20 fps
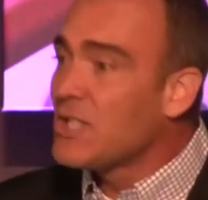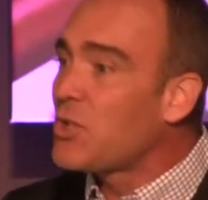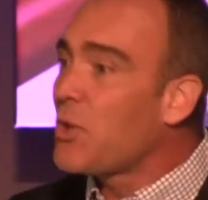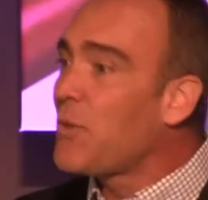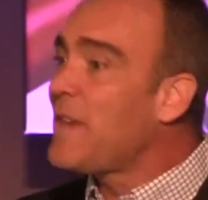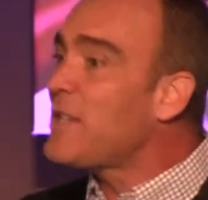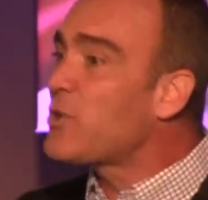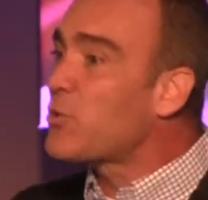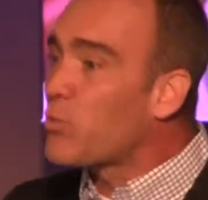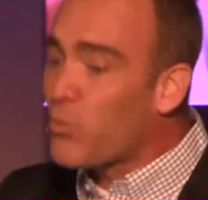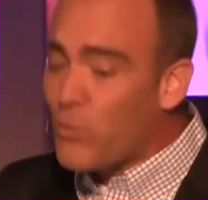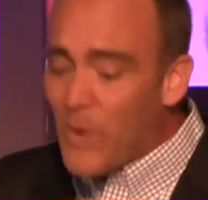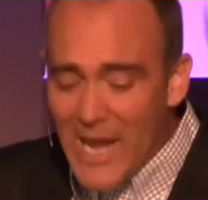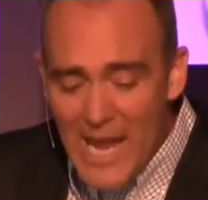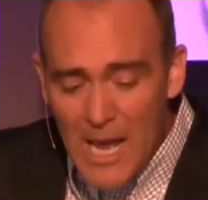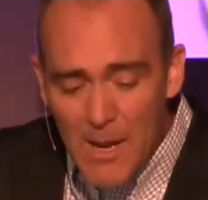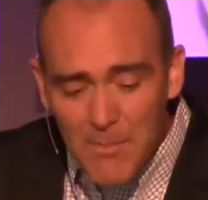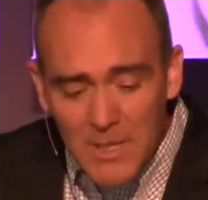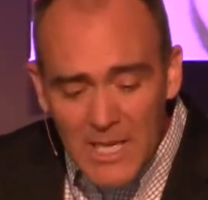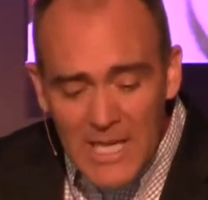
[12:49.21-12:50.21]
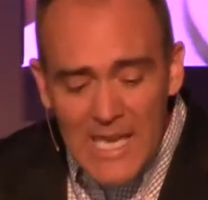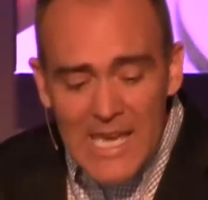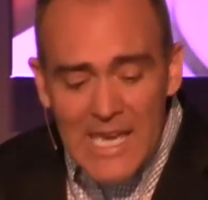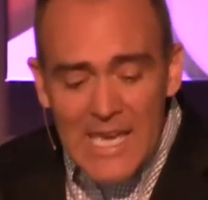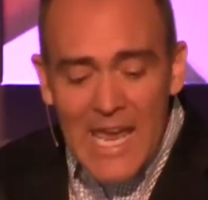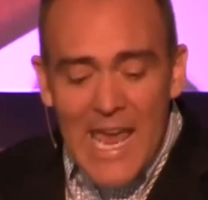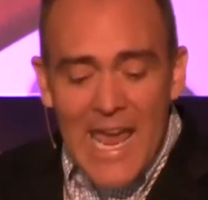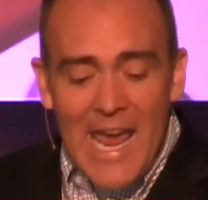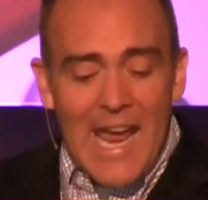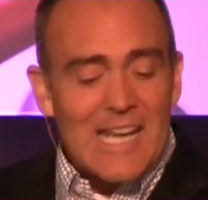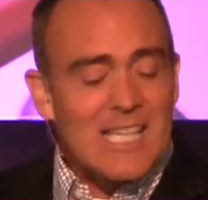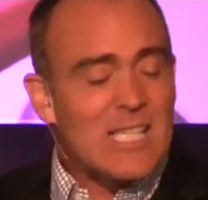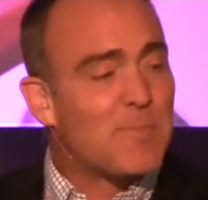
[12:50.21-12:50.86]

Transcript: So these rambling and